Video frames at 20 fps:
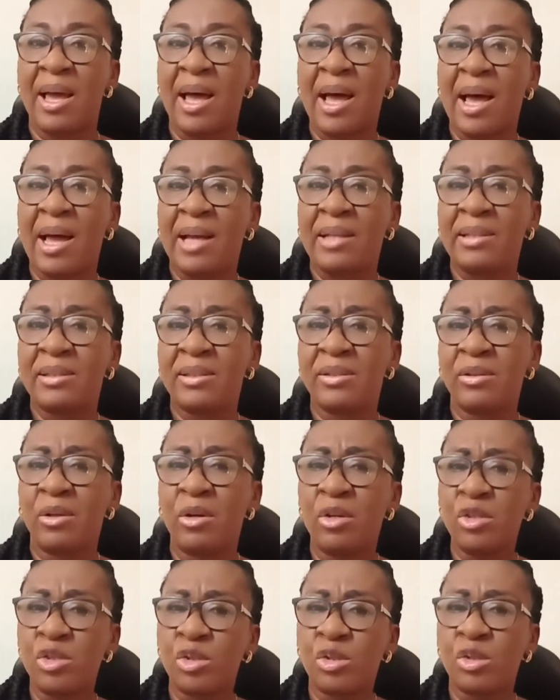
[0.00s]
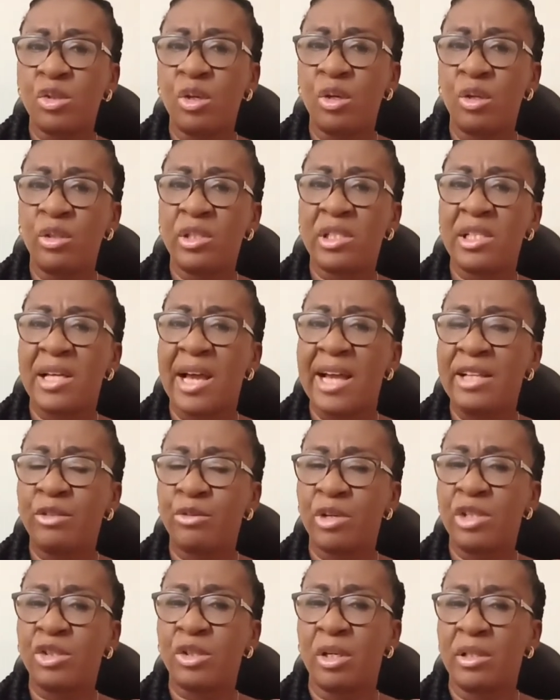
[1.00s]
And also,
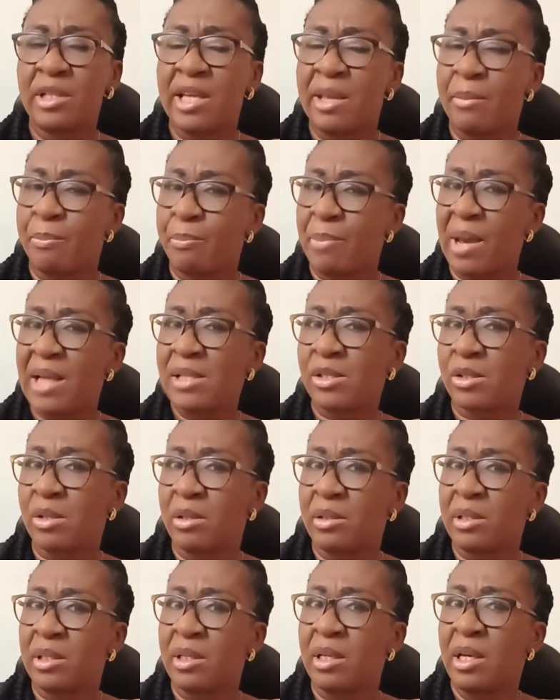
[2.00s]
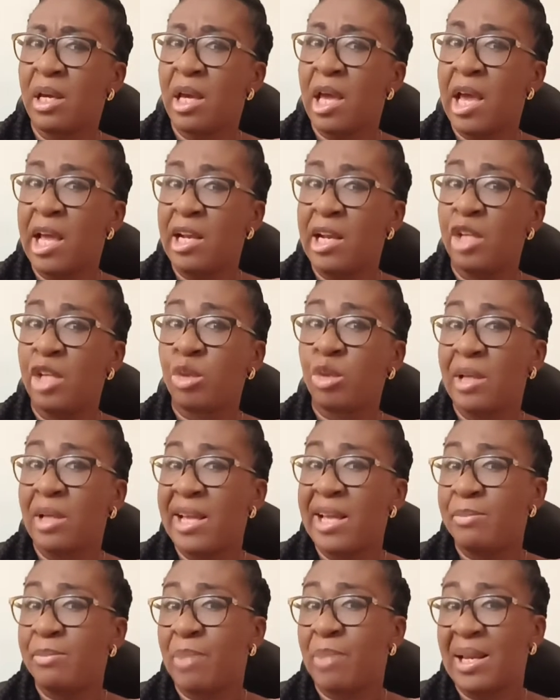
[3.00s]
dehydration impacts on the
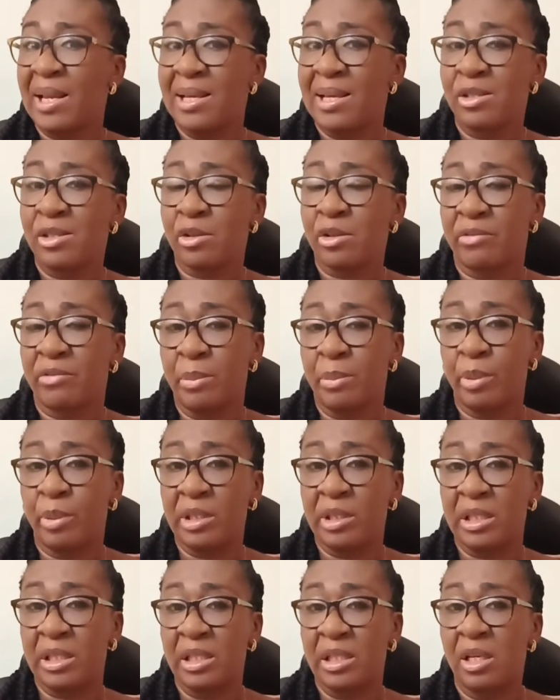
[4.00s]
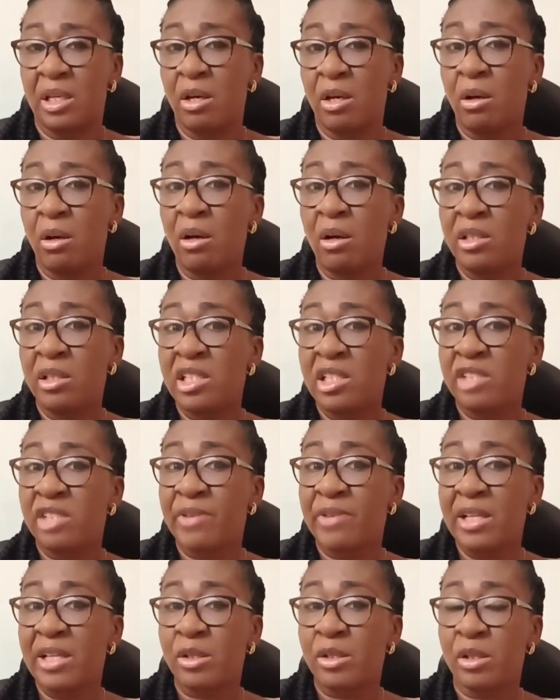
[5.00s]
electrolyte balance of the body. All these
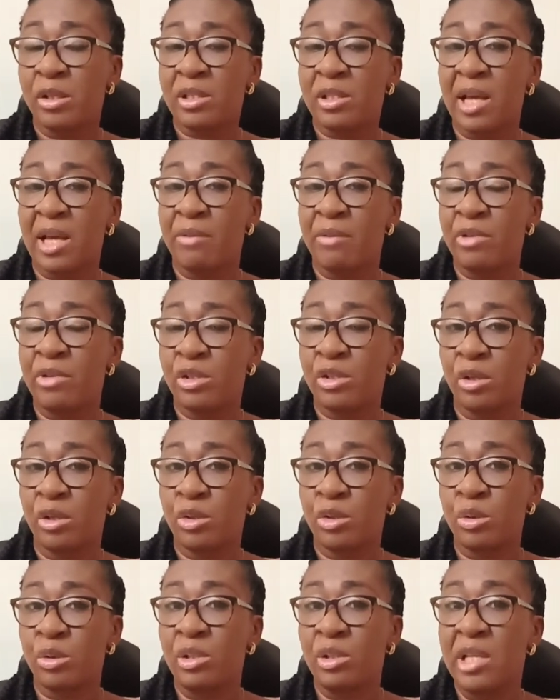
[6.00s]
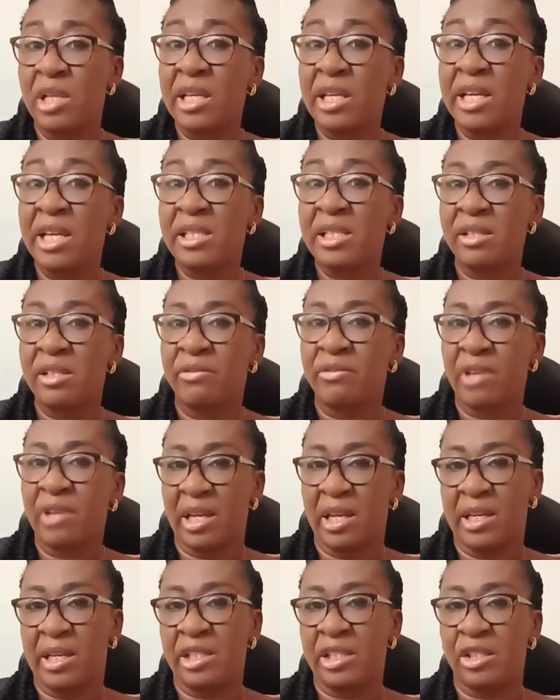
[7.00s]
factors can result in negative
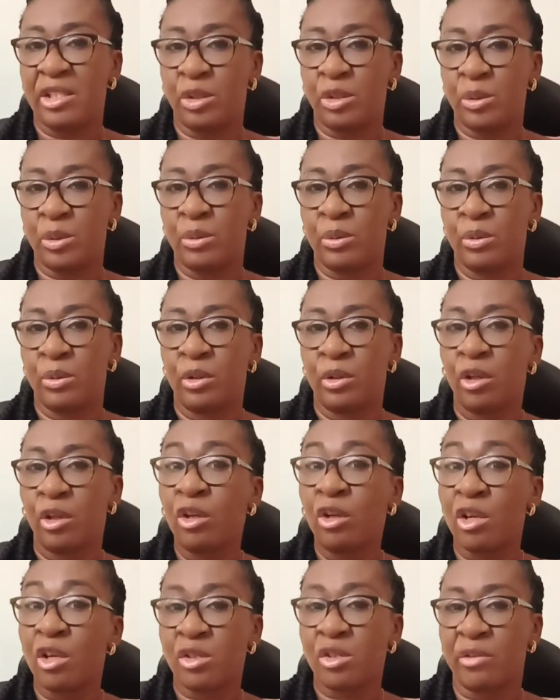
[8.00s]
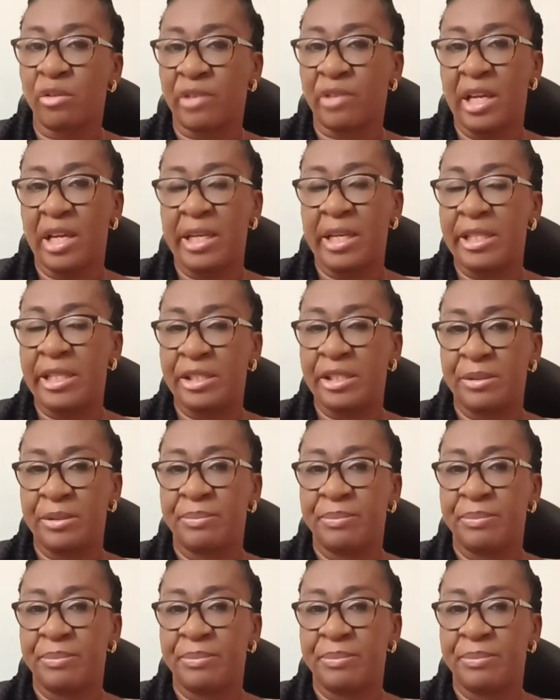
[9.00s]
energy too, loss of energy.